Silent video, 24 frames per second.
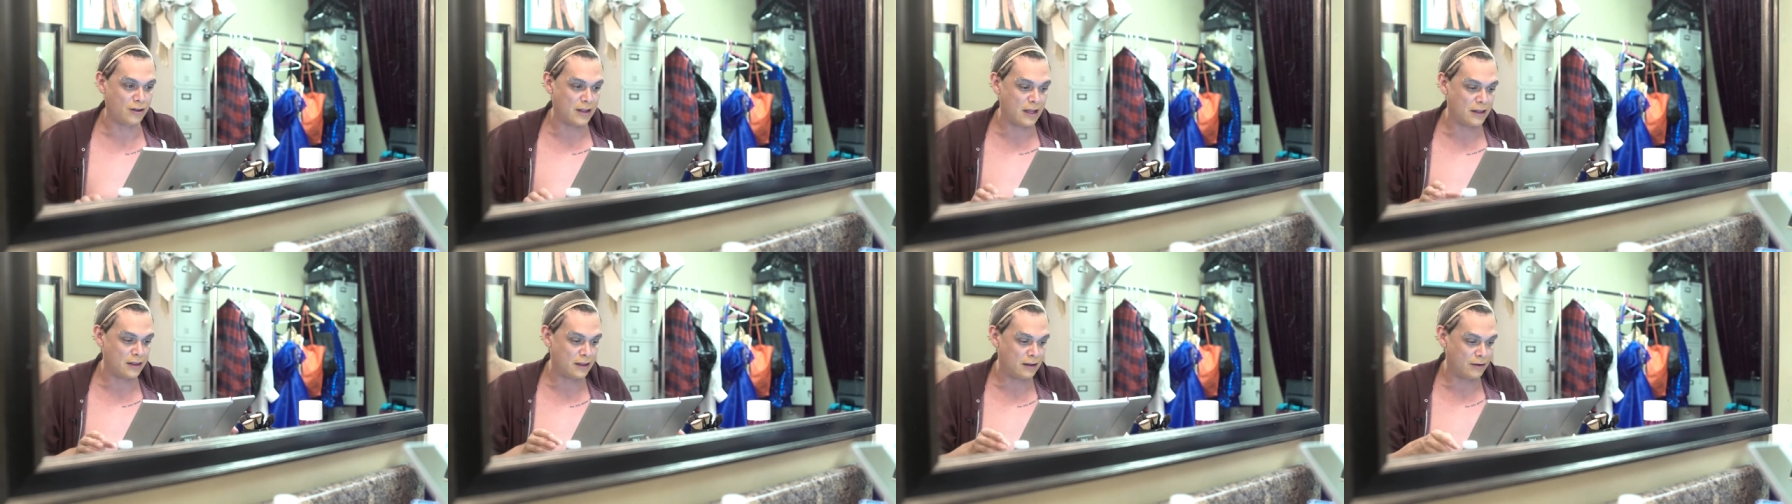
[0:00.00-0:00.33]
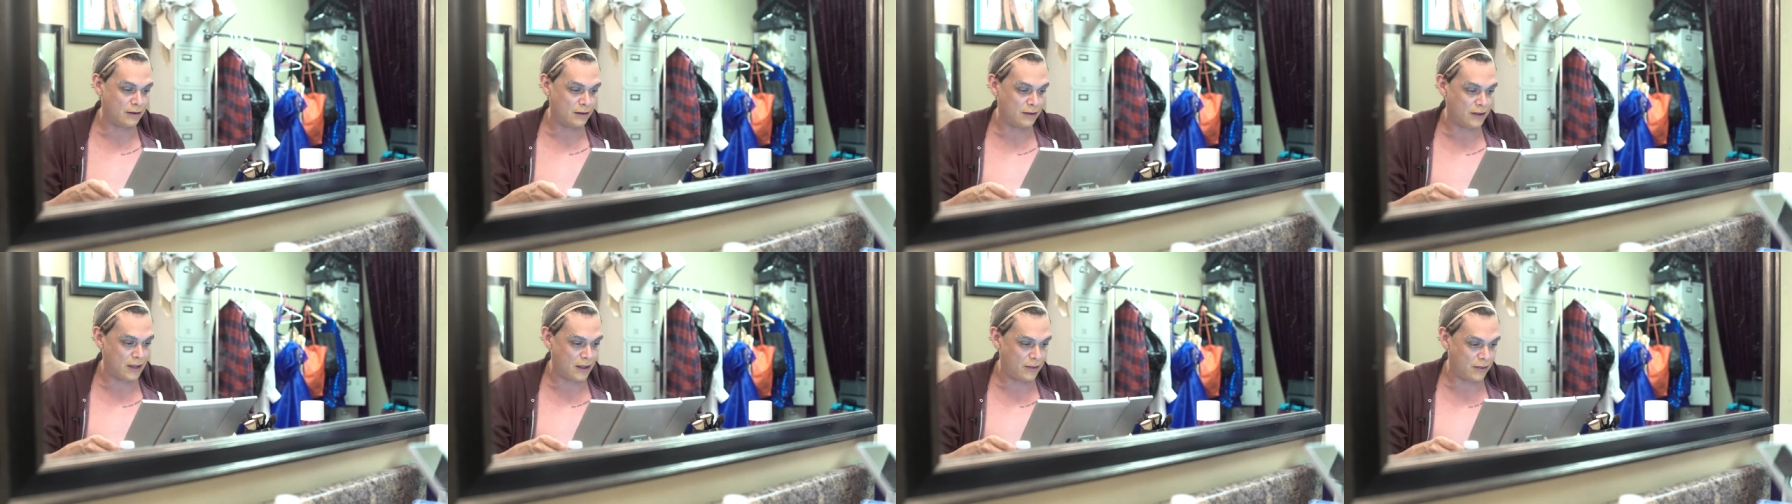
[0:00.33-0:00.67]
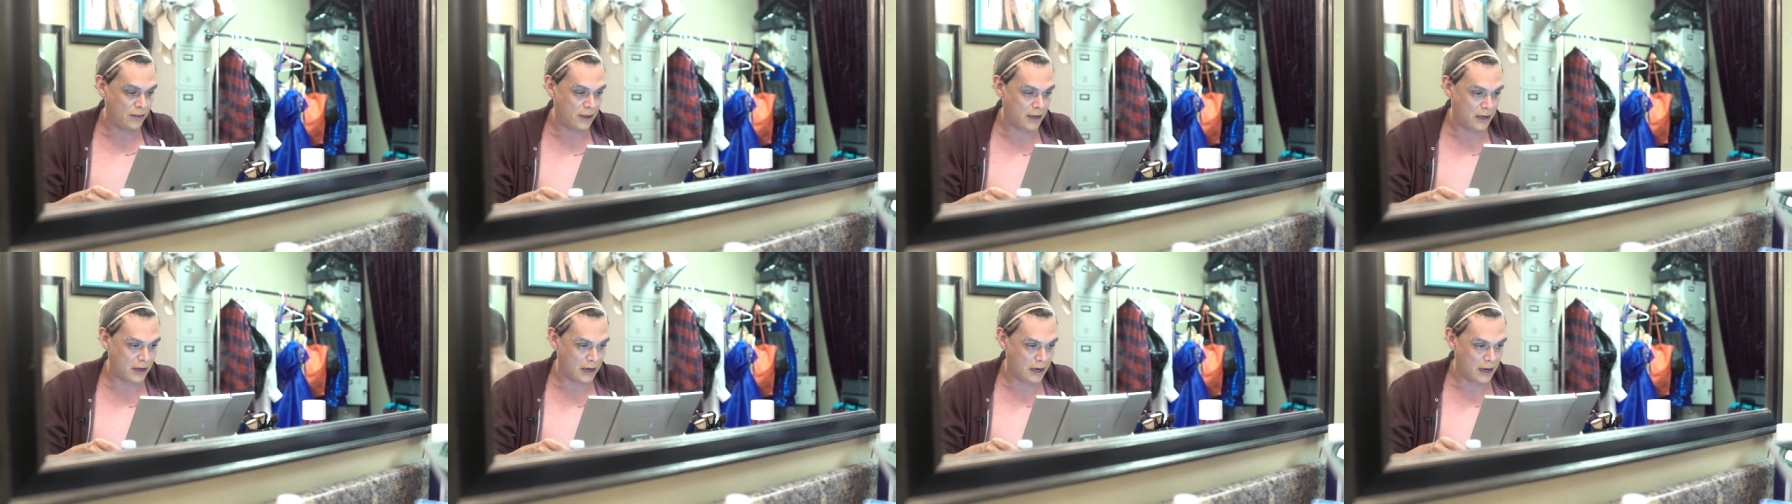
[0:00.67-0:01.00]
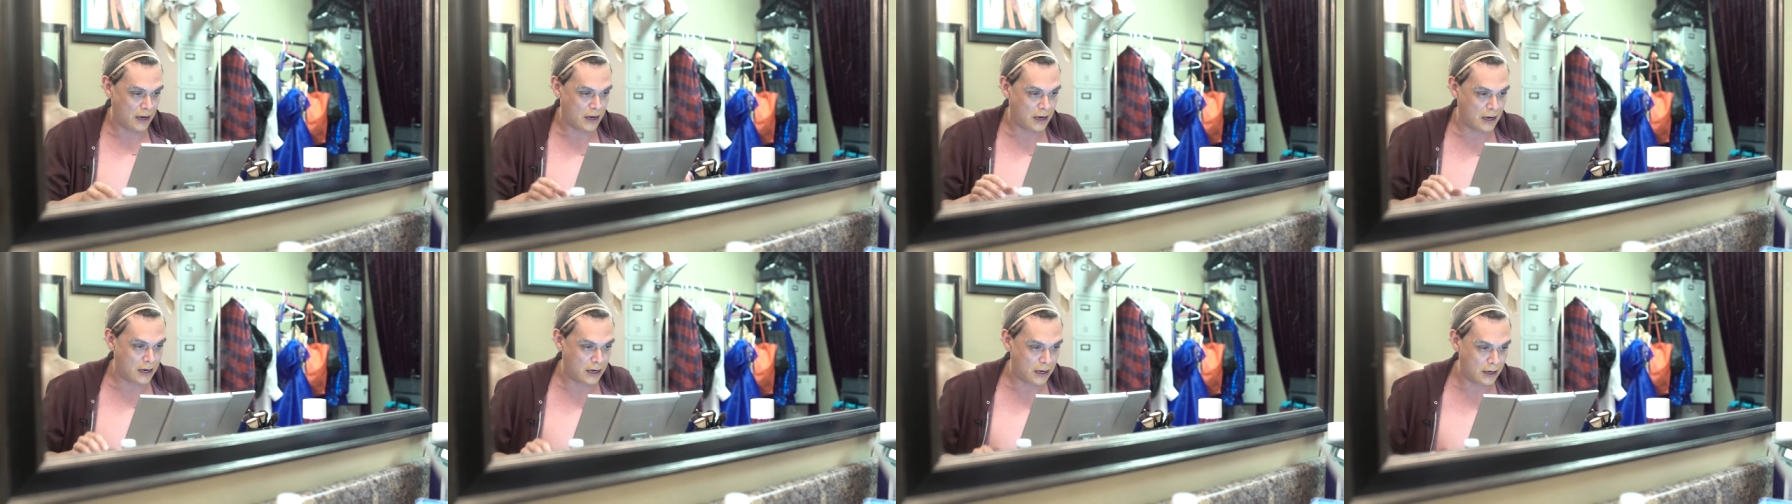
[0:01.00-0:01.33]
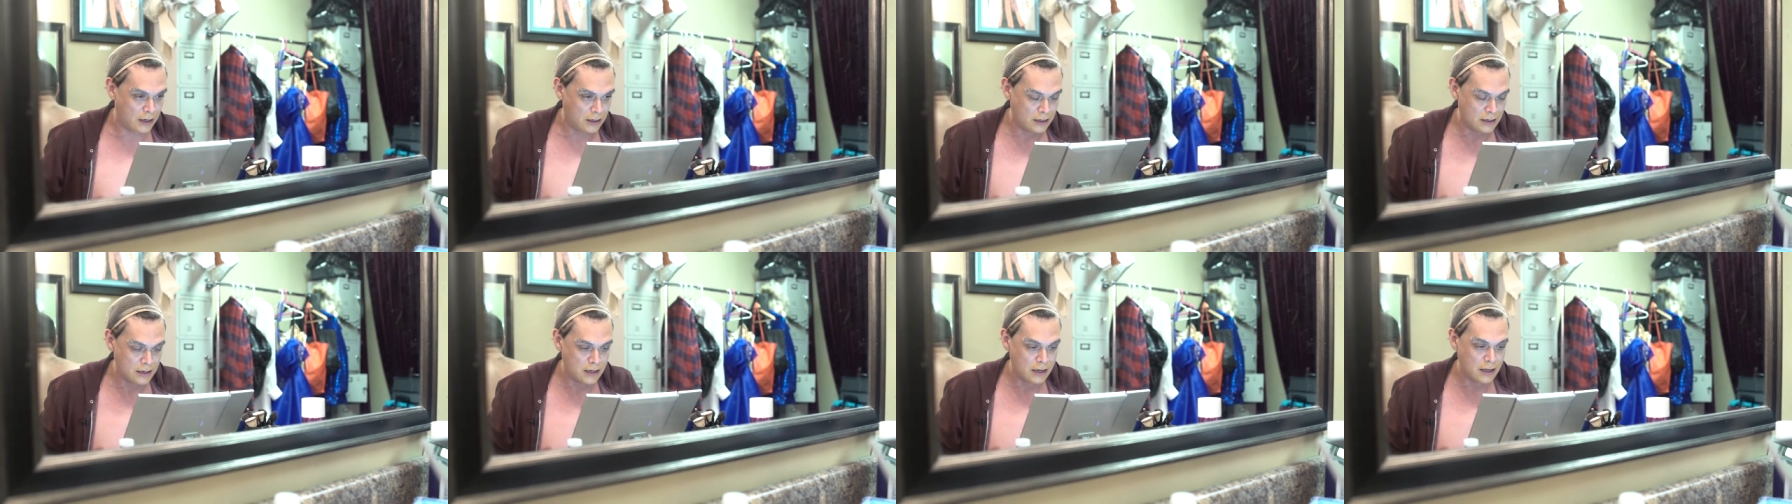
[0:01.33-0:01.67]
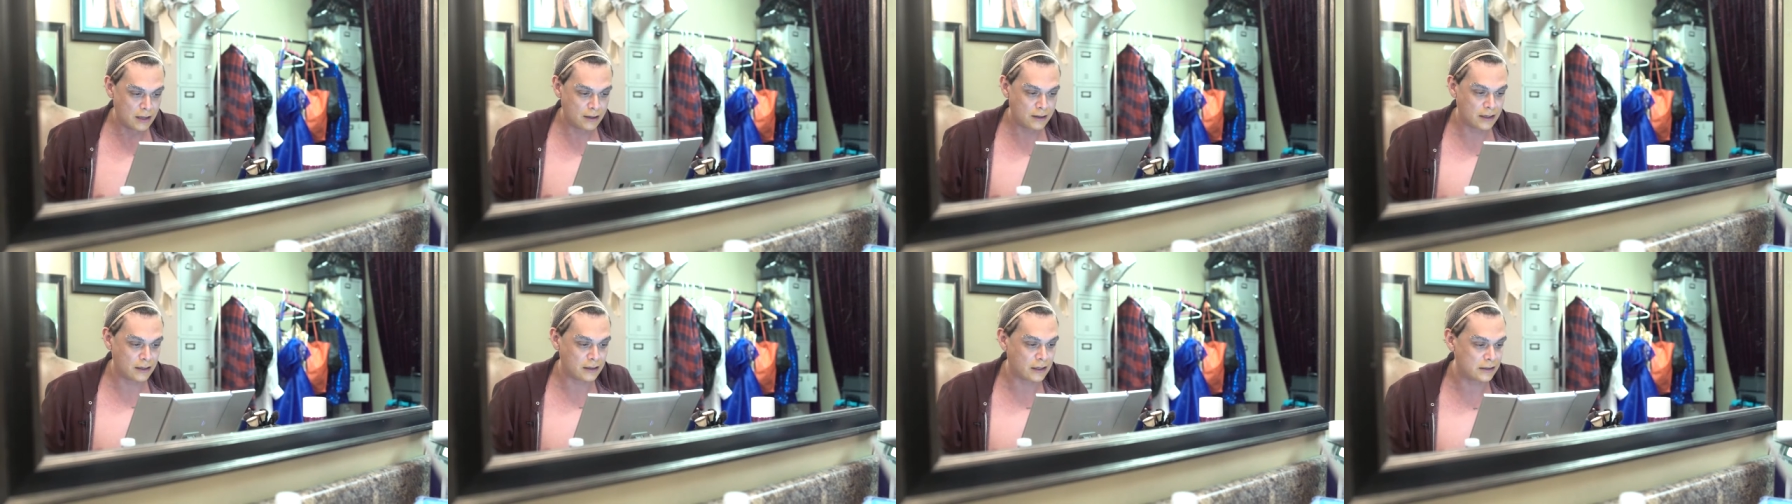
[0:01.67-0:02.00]
than the than the uh,
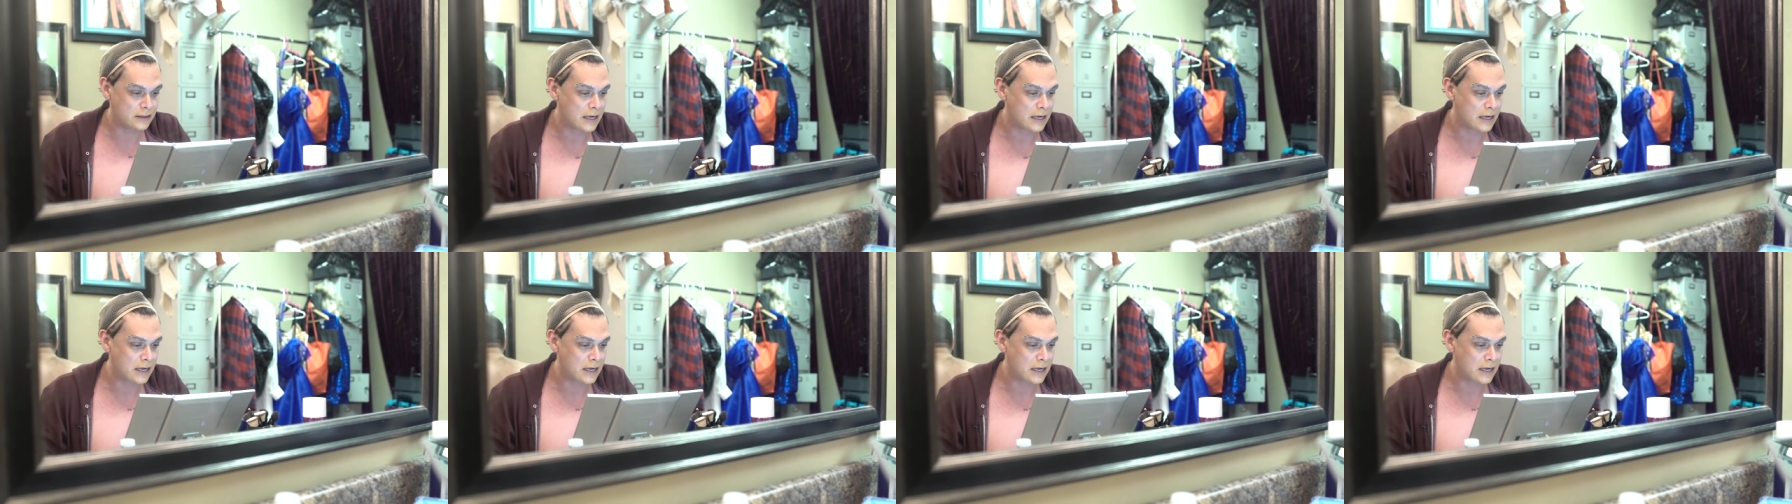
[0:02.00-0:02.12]
than the